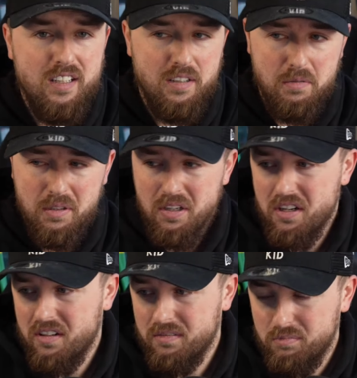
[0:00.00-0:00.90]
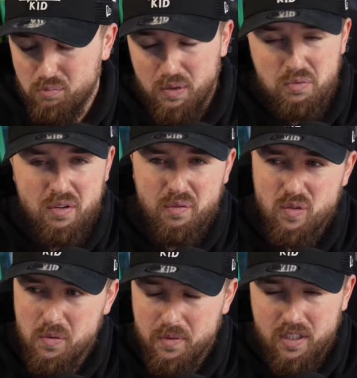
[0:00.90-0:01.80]
You know, Onana. There was nothing
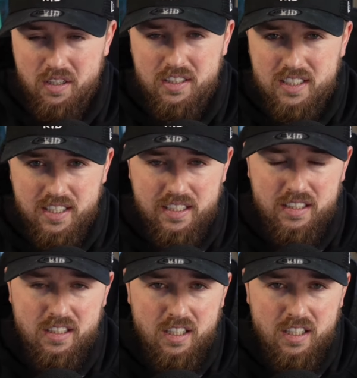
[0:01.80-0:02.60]
wrong with Onana today.